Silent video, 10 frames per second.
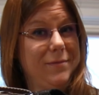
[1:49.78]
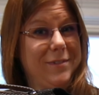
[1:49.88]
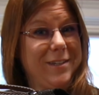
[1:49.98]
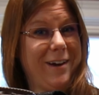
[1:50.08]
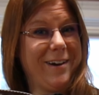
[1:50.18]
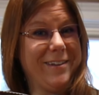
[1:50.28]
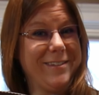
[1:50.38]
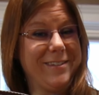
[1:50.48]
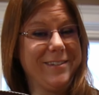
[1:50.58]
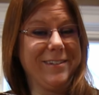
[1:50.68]
It's a
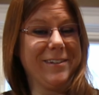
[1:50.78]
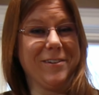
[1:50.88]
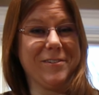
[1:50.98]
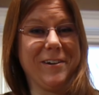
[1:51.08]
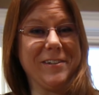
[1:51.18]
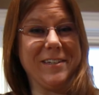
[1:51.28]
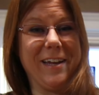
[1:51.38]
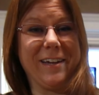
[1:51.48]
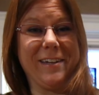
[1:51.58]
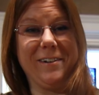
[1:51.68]
harness. Goes around his
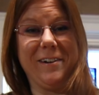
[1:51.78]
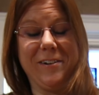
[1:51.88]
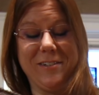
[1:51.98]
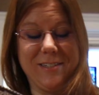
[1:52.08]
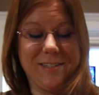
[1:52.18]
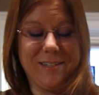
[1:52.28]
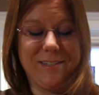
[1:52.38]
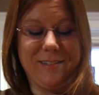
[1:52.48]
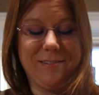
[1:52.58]
neck and around his